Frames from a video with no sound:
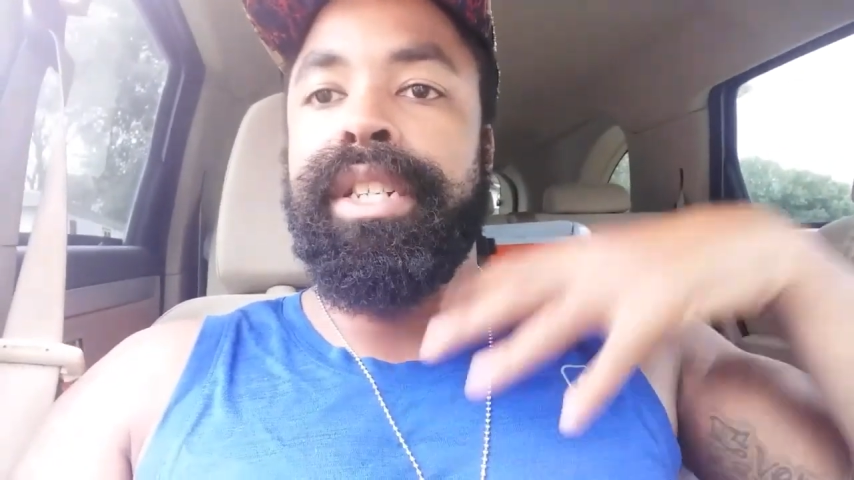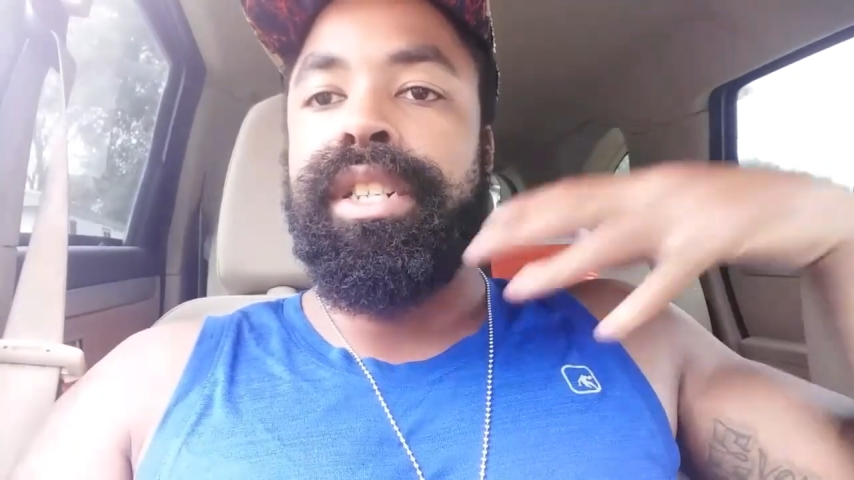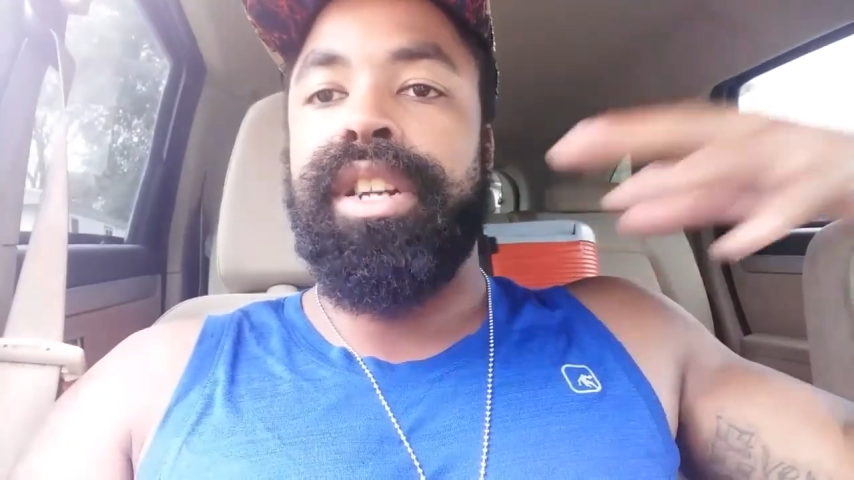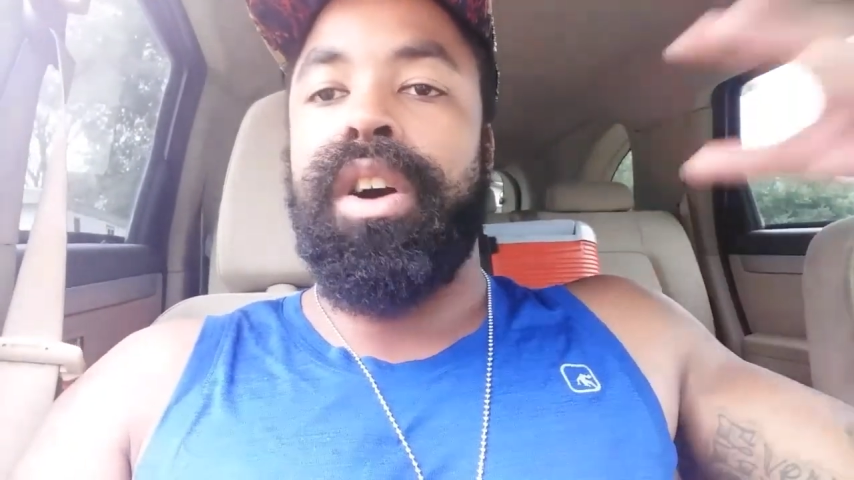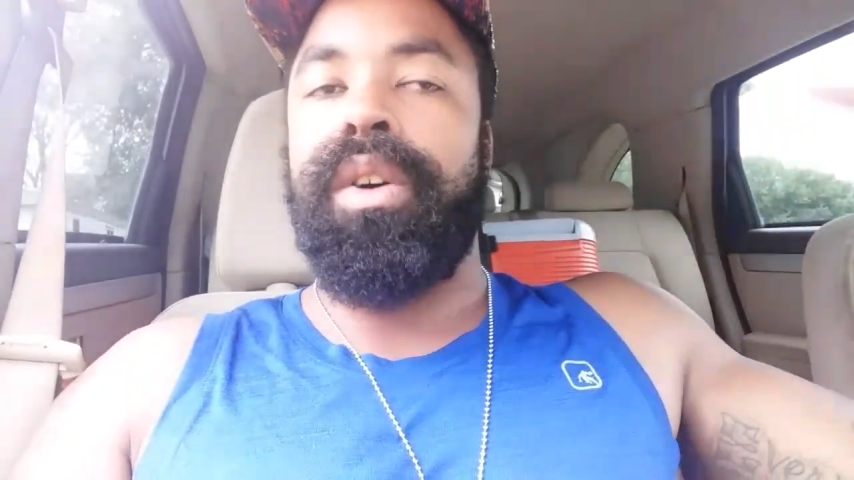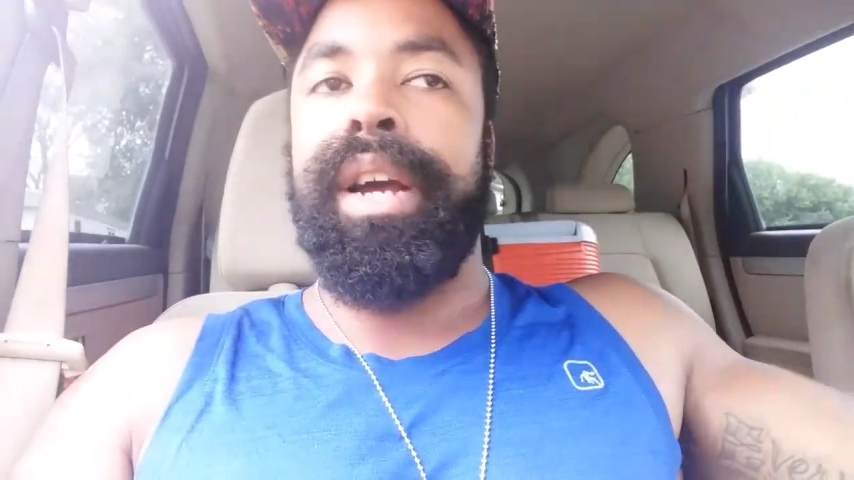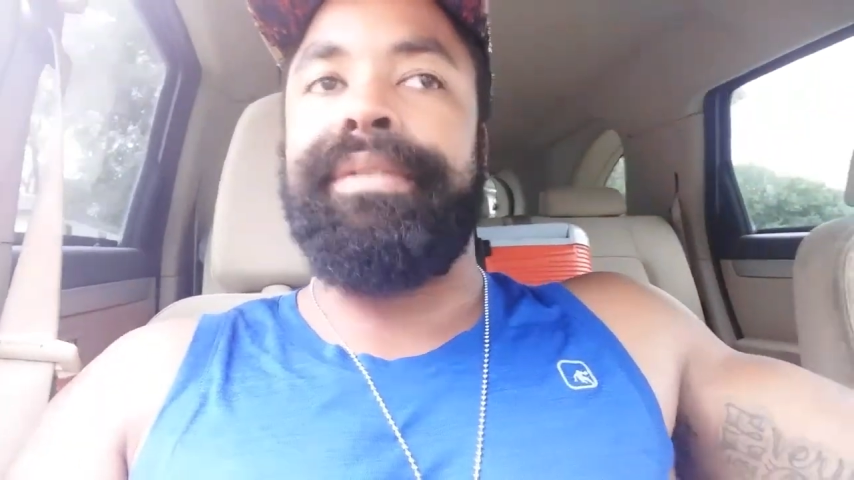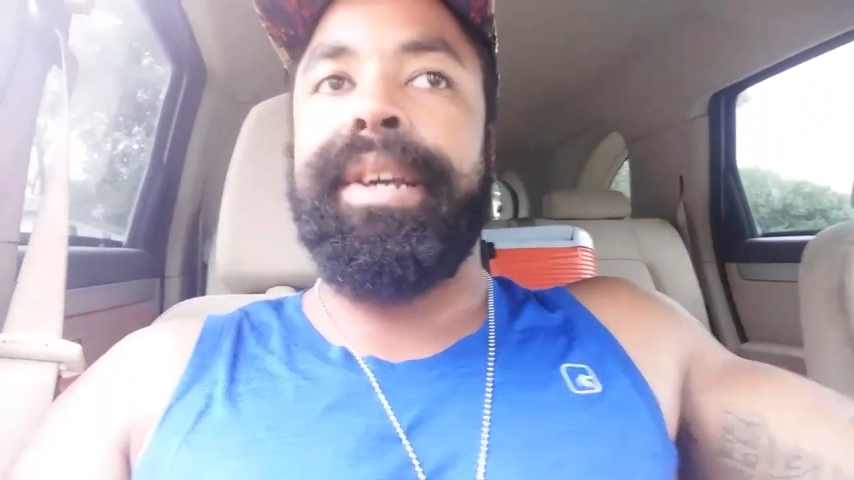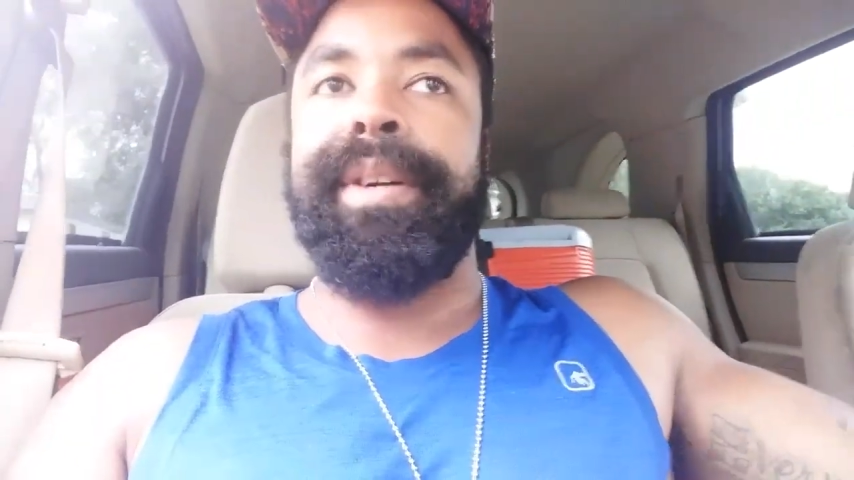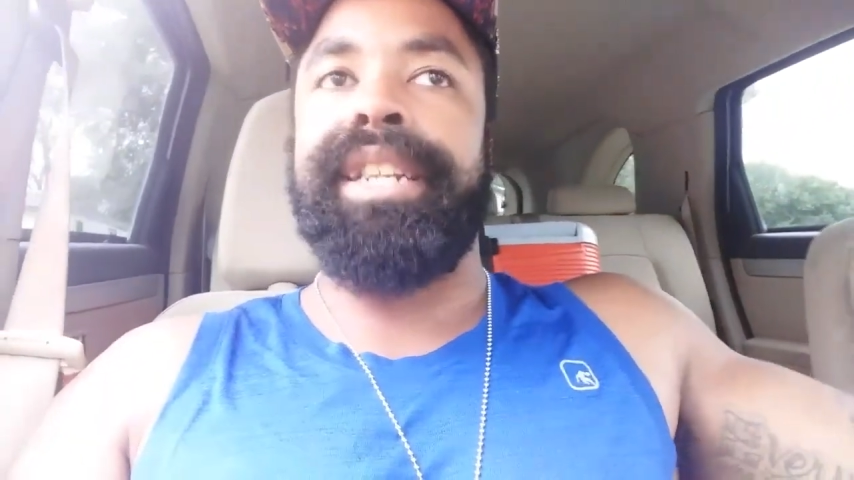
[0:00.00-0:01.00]
So
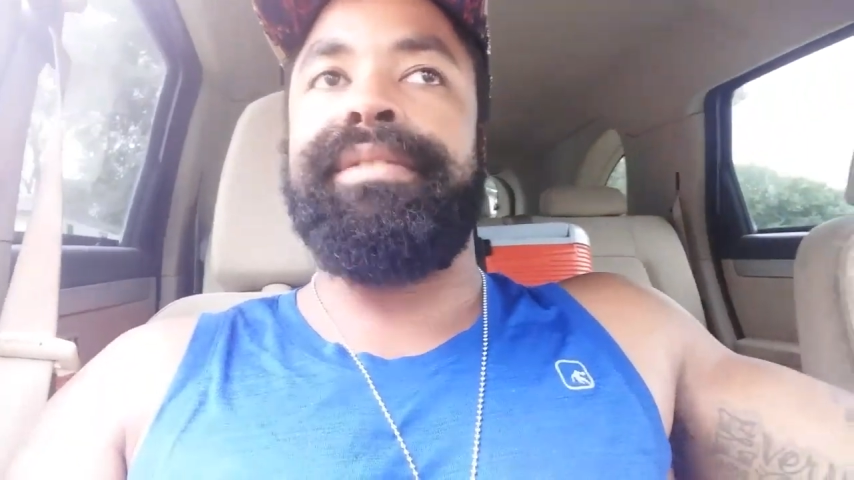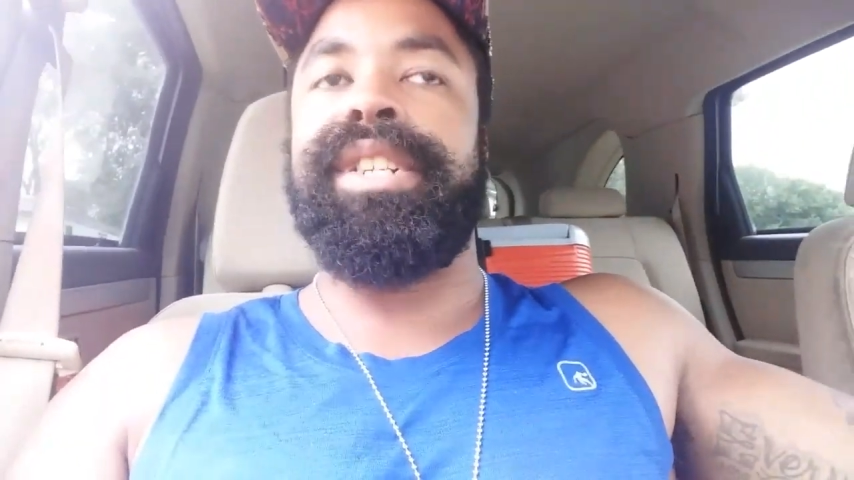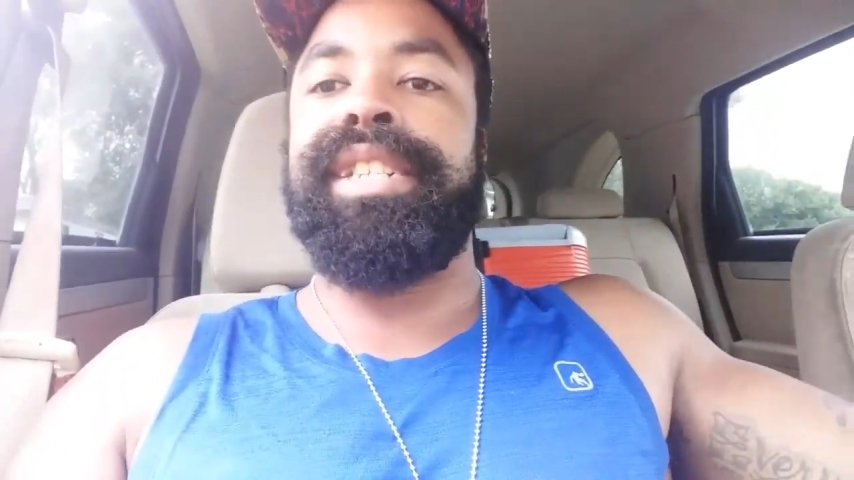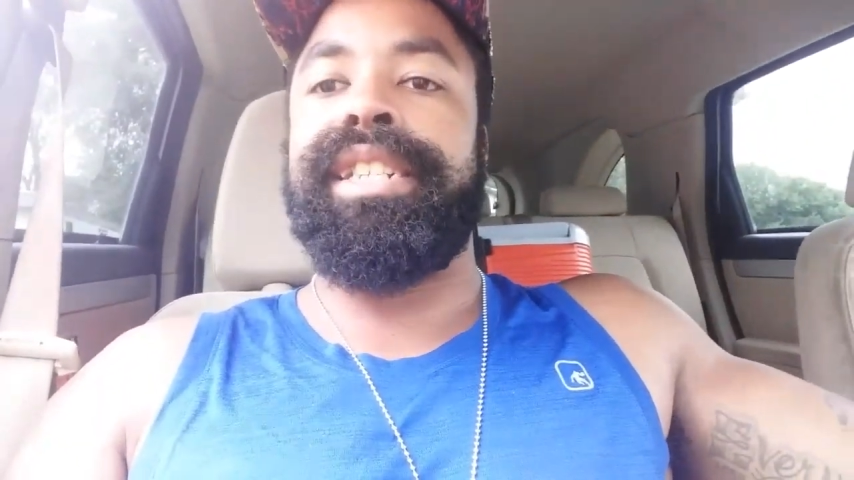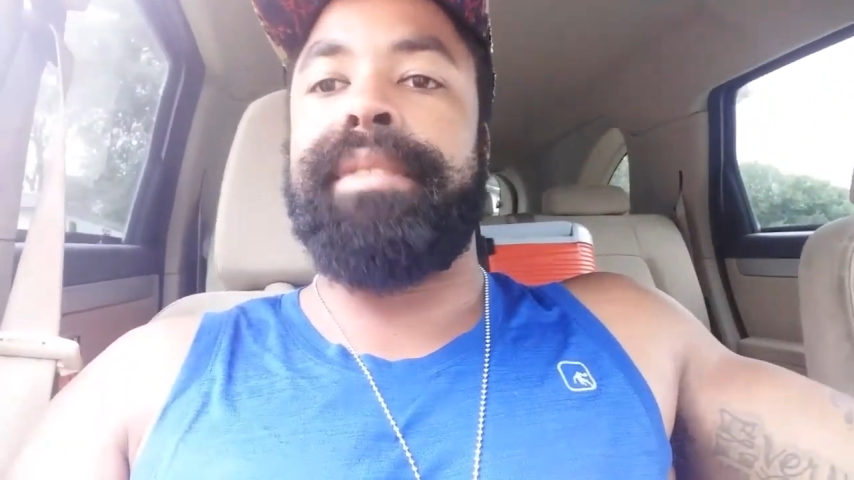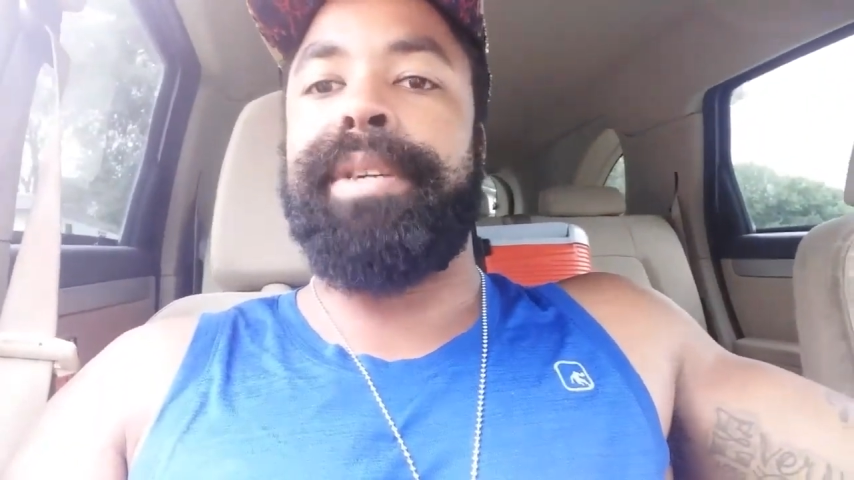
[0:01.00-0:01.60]
if they want to leave those links,